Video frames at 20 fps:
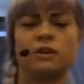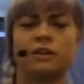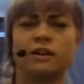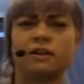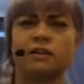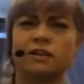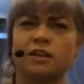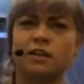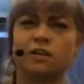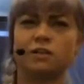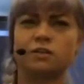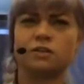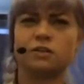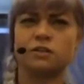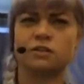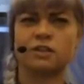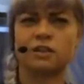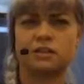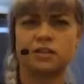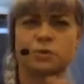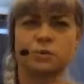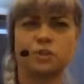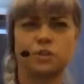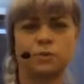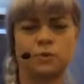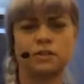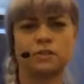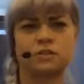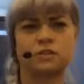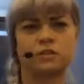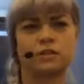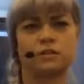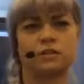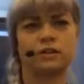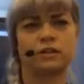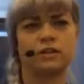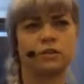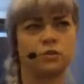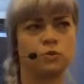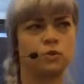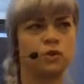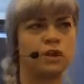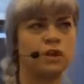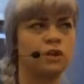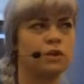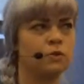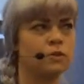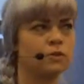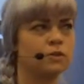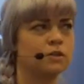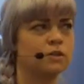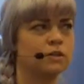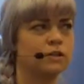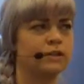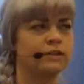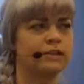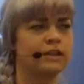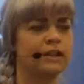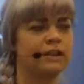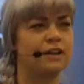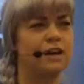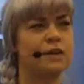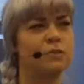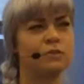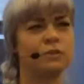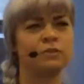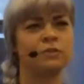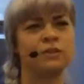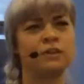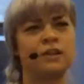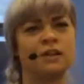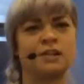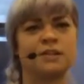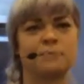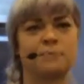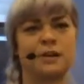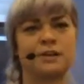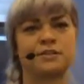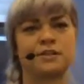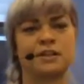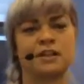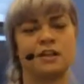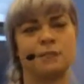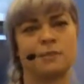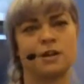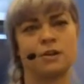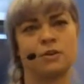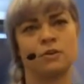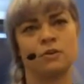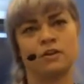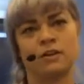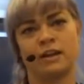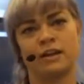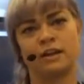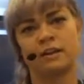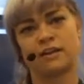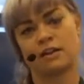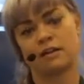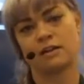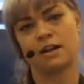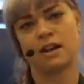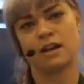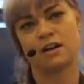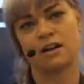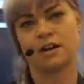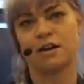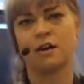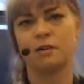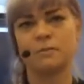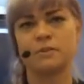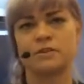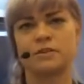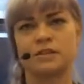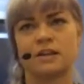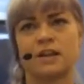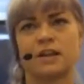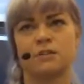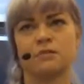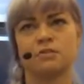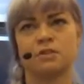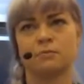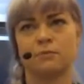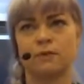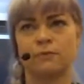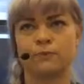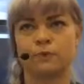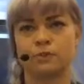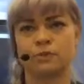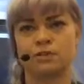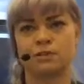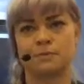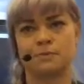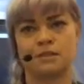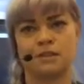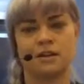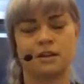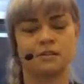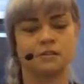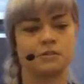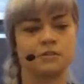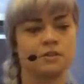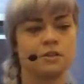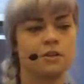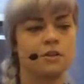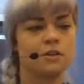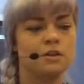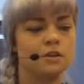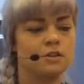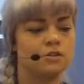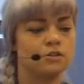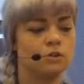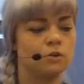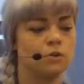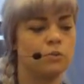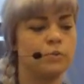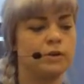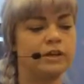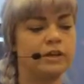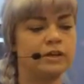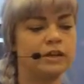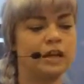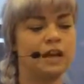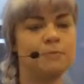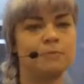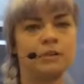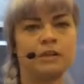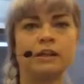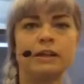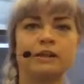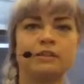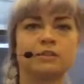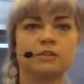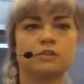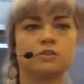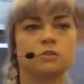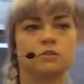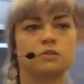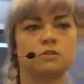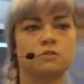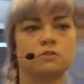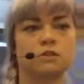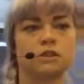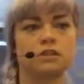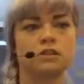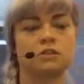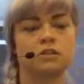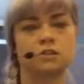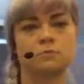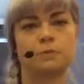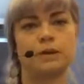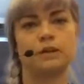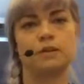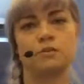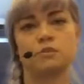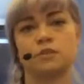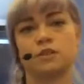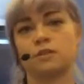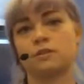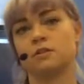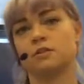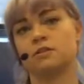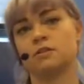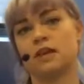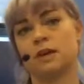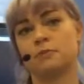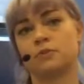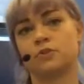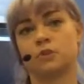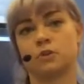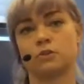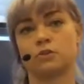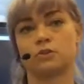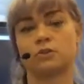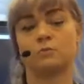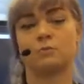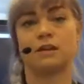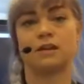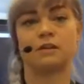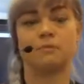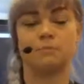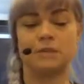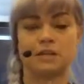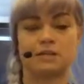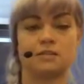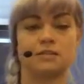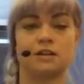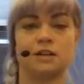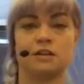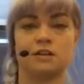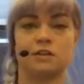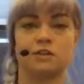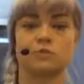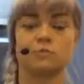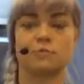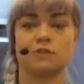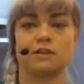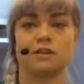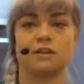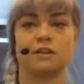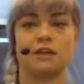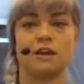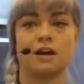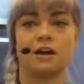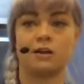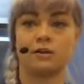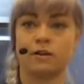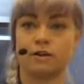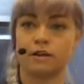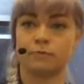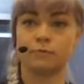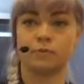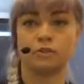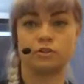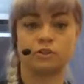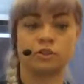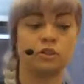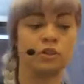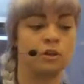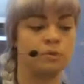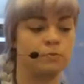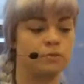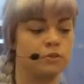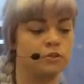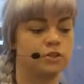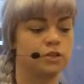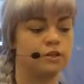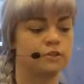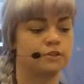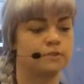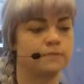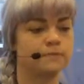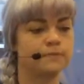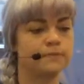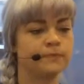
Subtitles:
like next to a twister, like a tornado or something like that, I wouldn't really expect to hear my own like armor sounds or my footstep sounds. So we can emulate these sorts of things just by using snapshots to make mix changes within our FMOD Studio project.